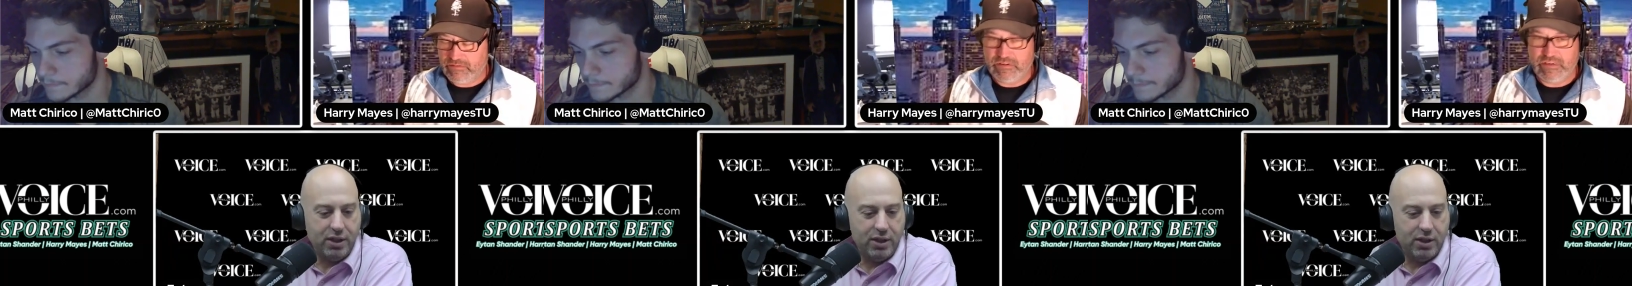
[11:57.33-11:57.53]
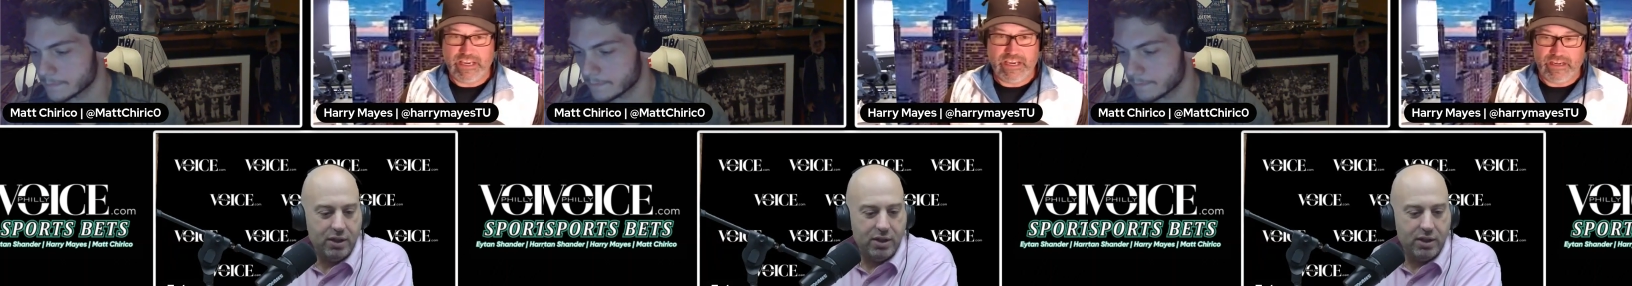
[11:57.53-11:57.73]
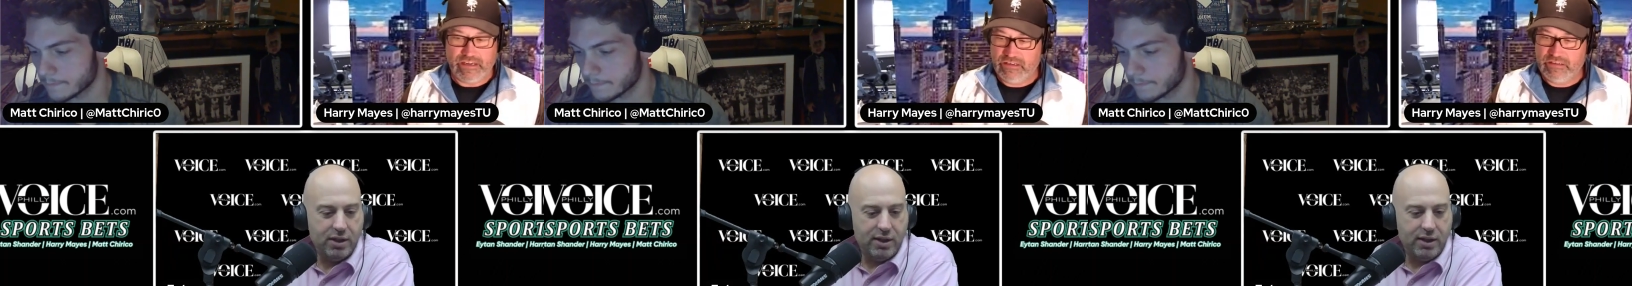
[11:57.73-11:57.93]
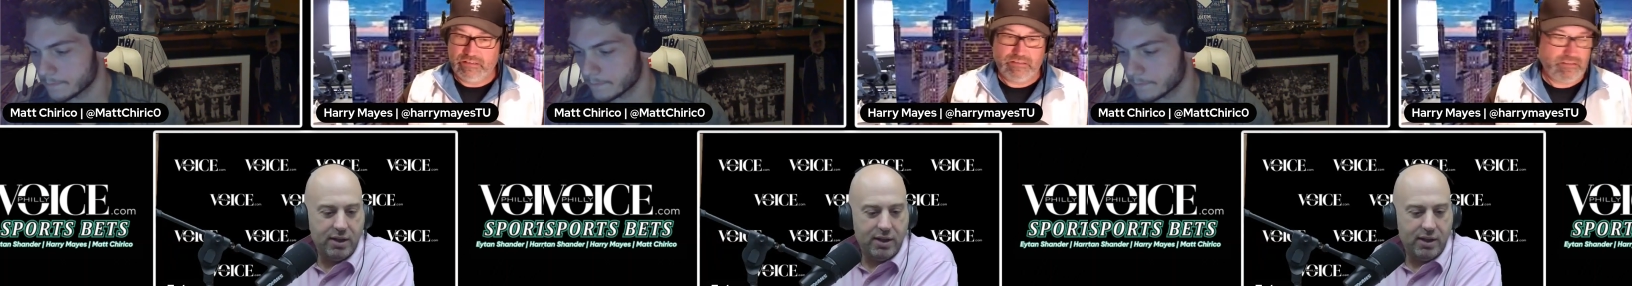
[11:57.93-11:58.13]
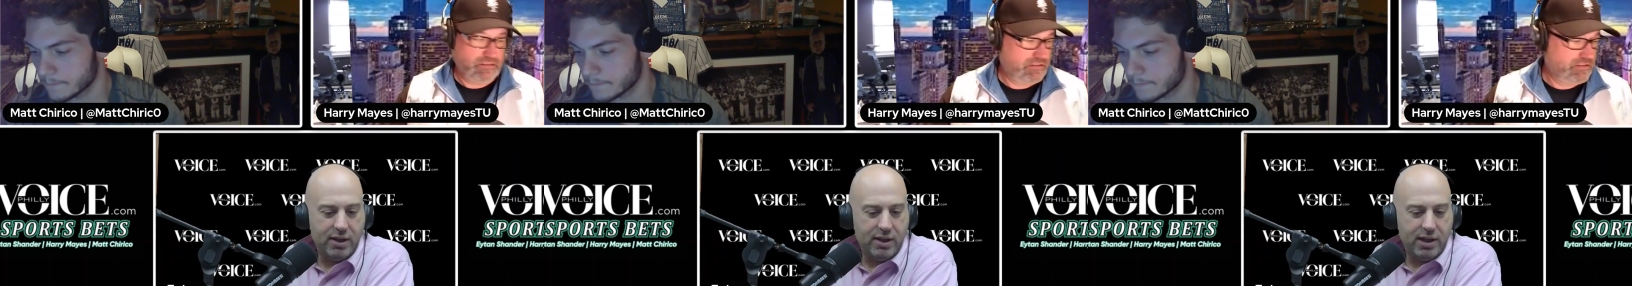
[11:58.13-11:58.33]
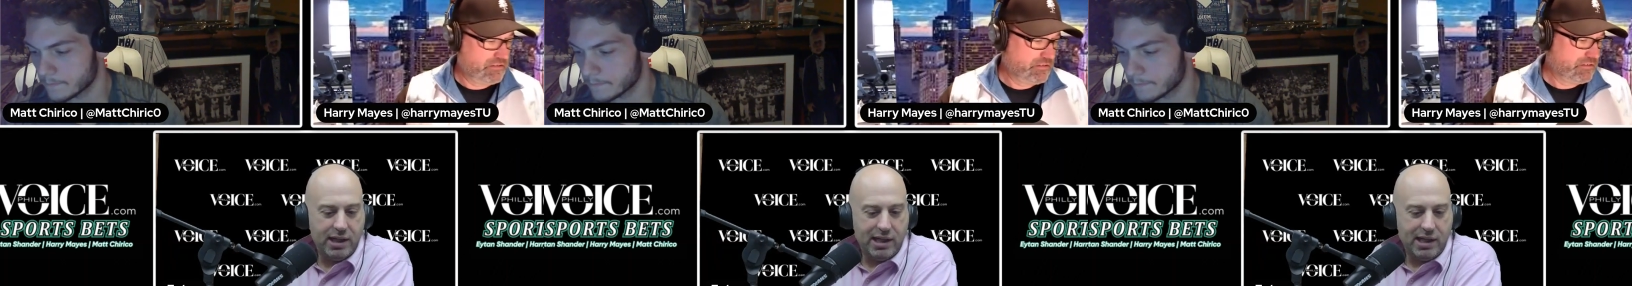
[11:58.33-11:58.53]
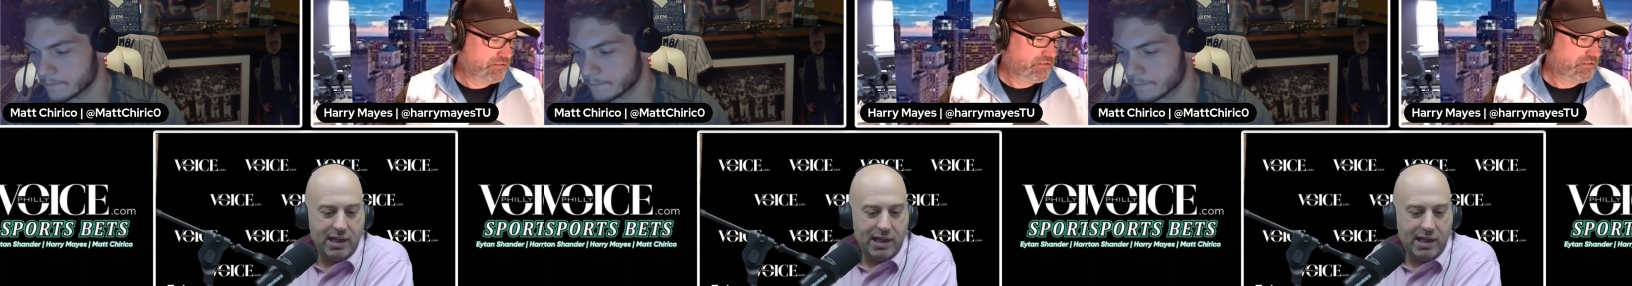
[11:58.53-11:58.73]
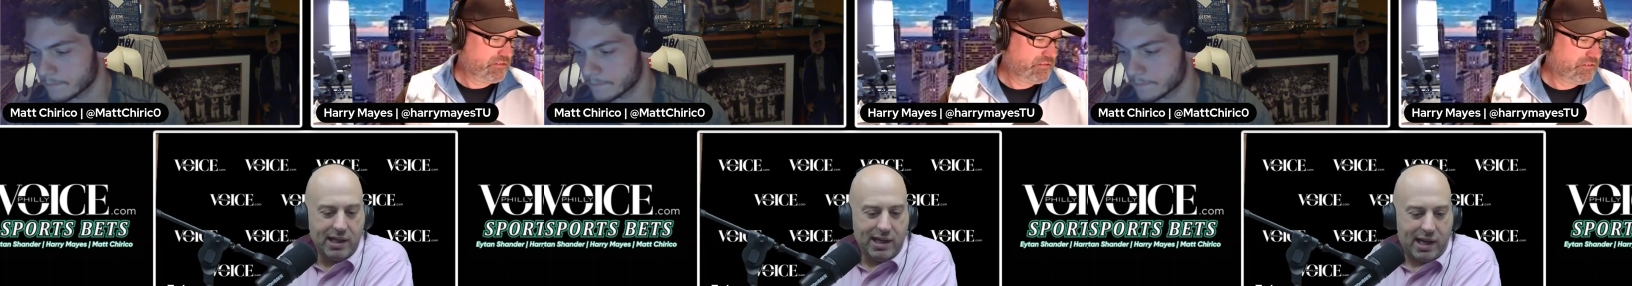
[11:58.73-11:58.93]
Speaker 1: Yeah.
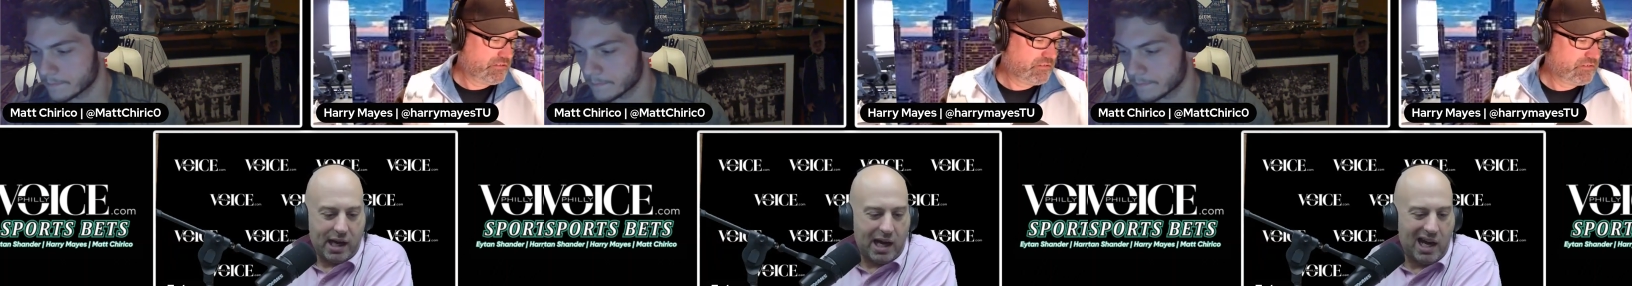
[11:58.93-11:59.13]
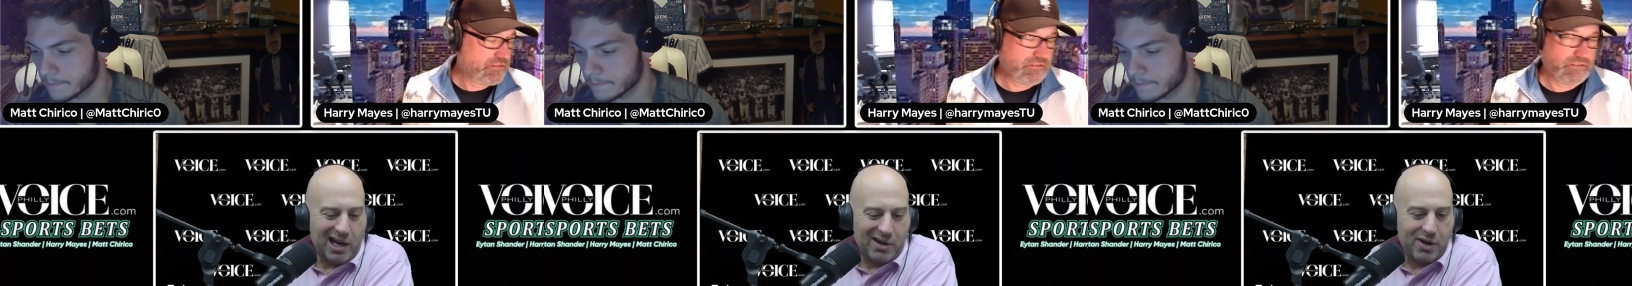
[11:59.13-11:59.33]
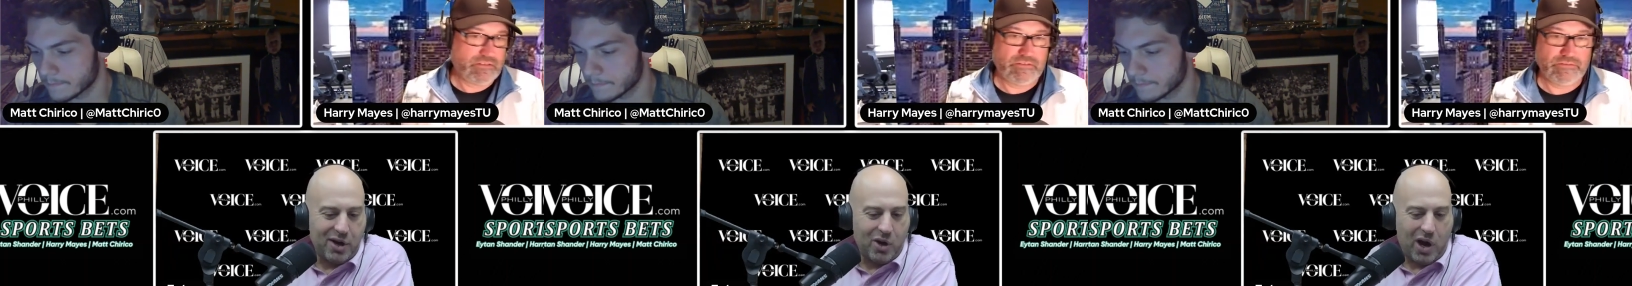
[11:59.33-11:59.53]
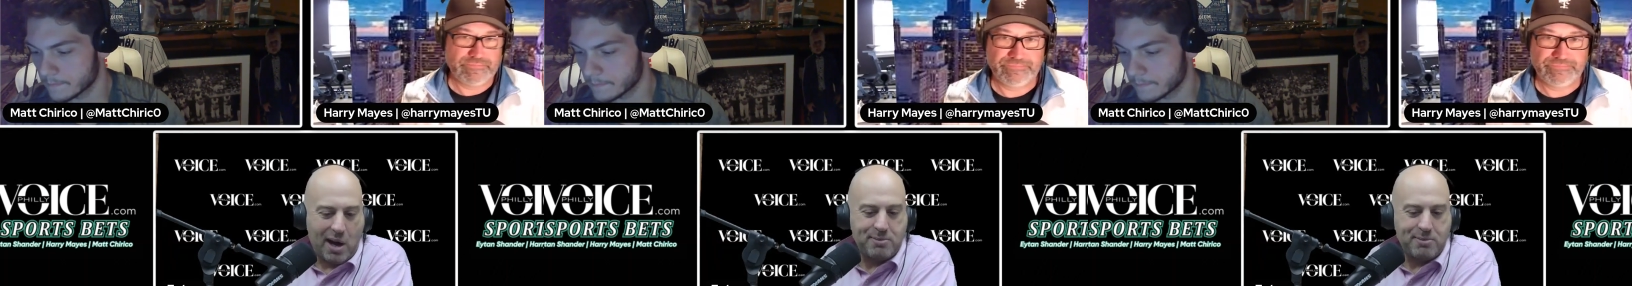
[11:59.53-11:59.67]
I don't know. I'm